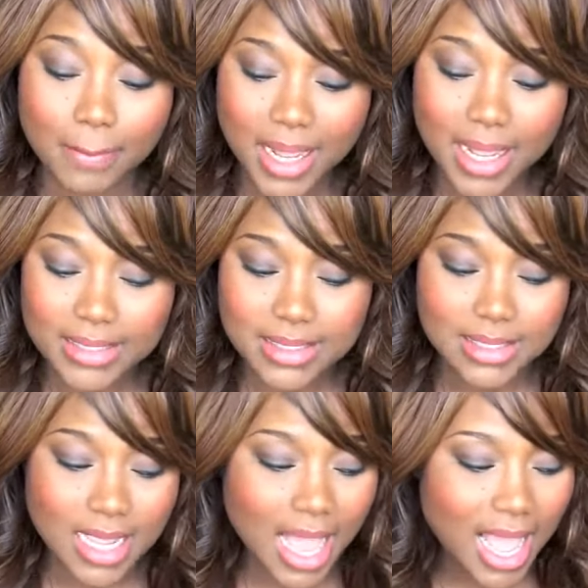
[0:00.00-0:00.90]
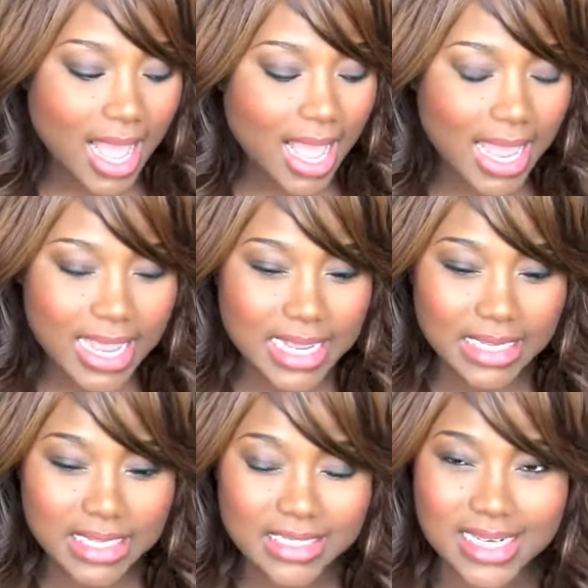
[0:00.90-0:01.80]
but I
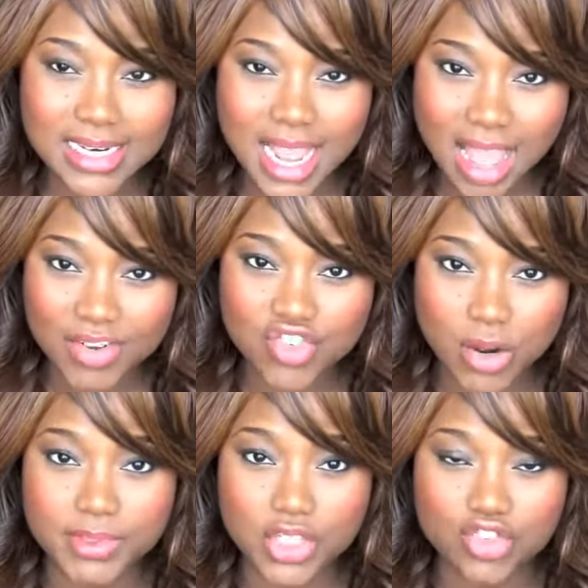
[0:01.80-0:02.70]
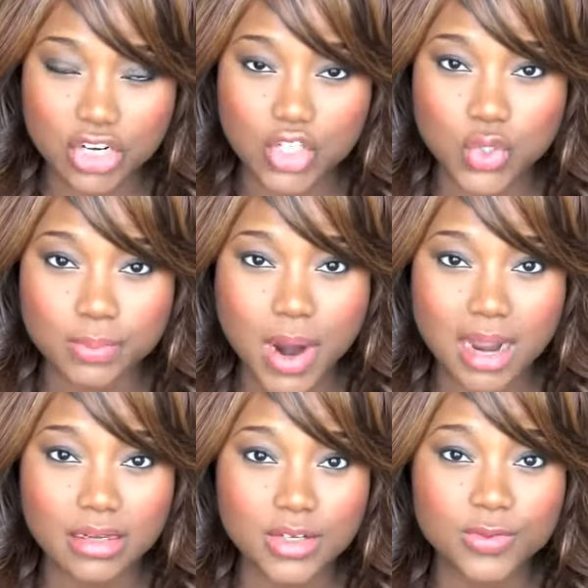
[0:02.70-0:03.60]
didn't have a drugstore
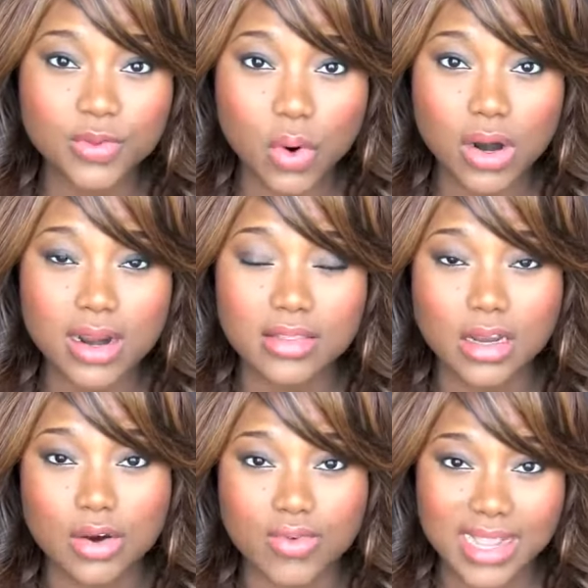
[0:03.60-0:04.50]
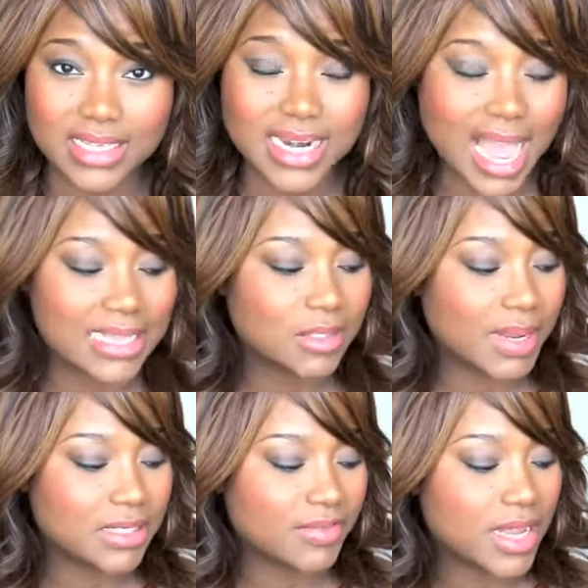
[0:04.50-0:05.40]
product for the correcting
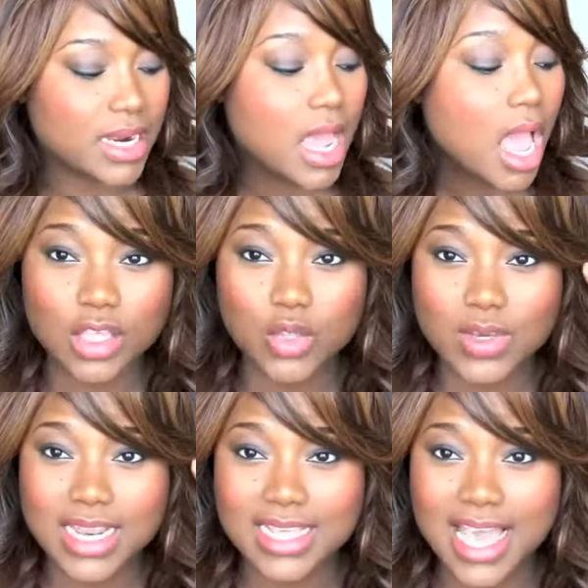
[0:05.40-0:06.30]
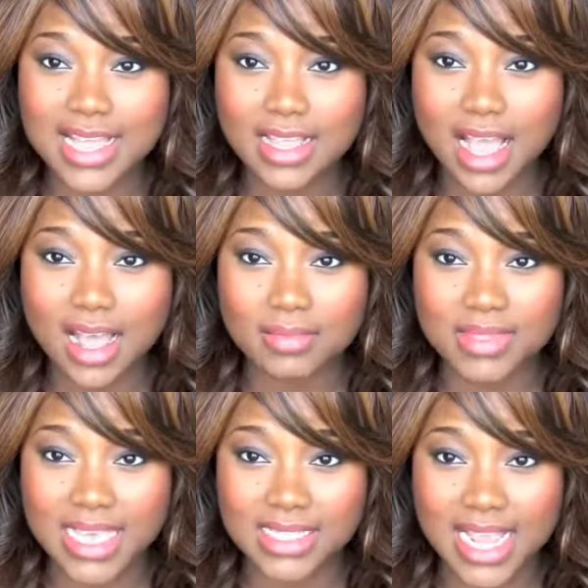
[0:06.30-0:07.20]
aspect of it. You can get
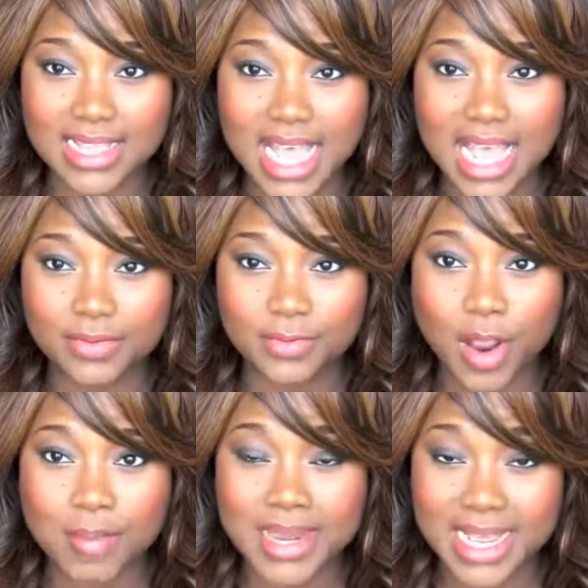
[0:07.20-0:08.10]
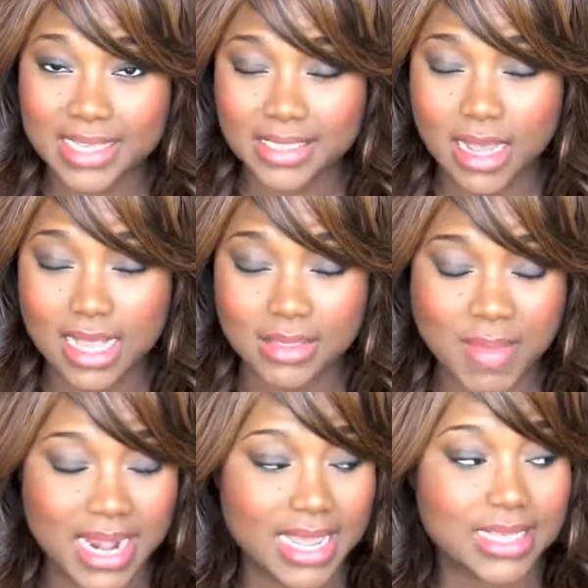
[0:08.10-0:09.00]
things like that from NYX
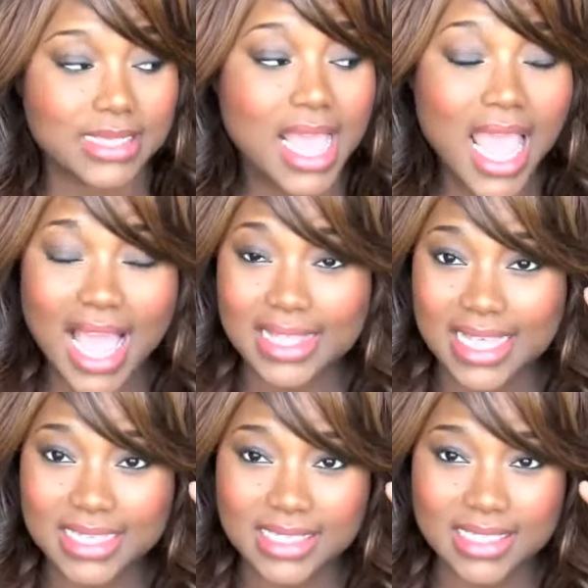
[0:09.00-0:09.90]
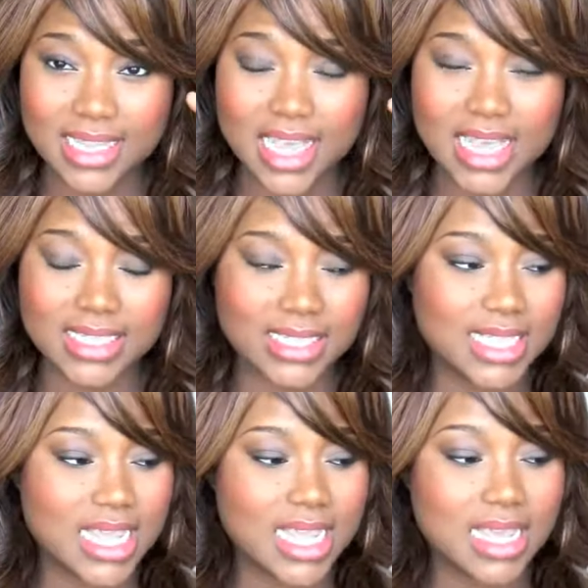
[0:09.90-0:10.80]
Cosmetics, and this is
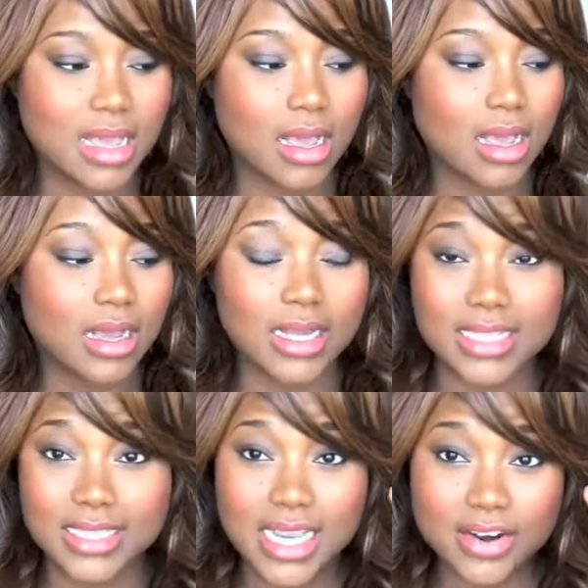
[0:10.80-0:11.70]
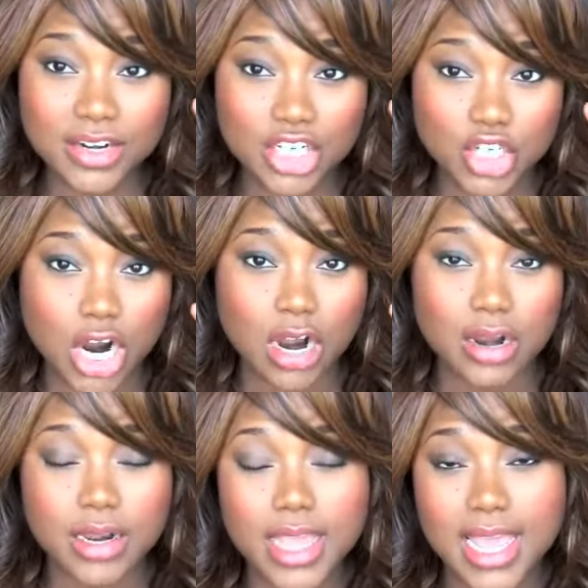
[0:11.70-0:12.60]
the concealer in a
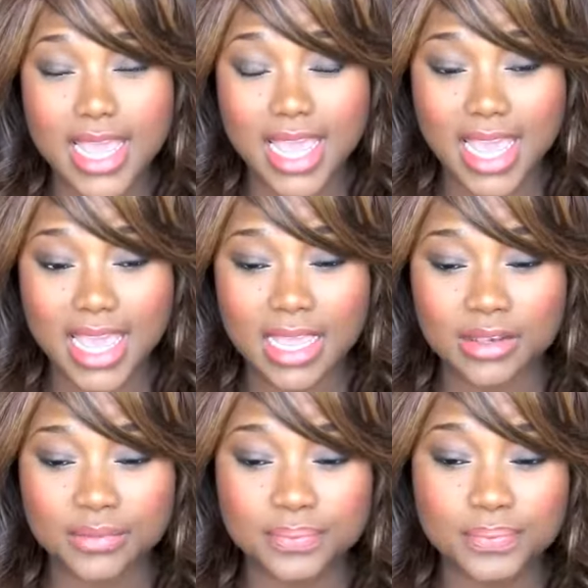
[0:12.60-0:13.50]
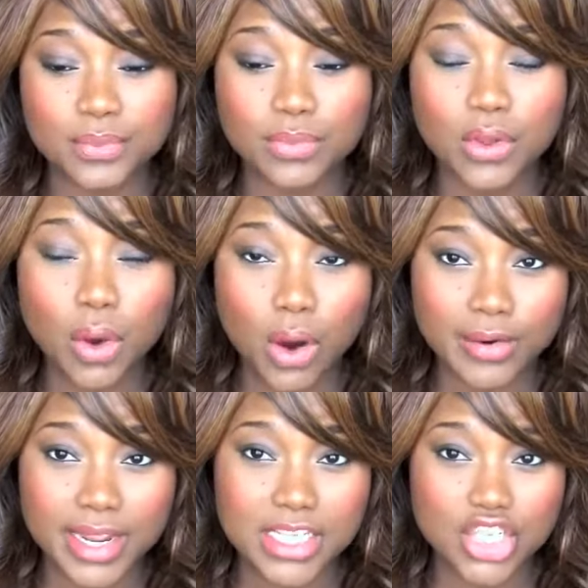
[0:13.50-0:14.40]
jar in
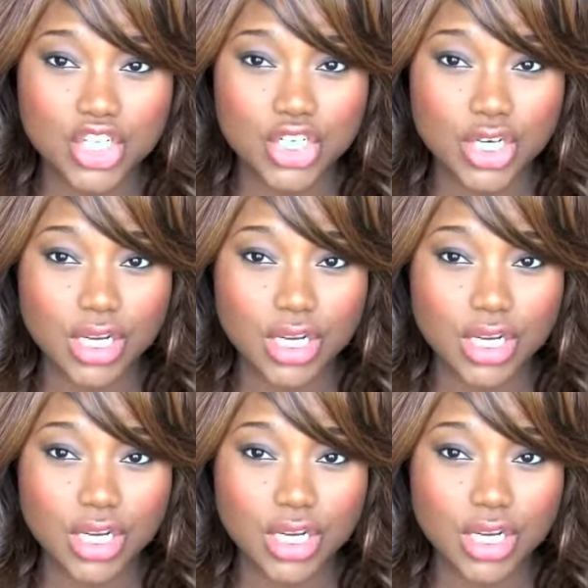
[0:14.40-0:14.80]
orange,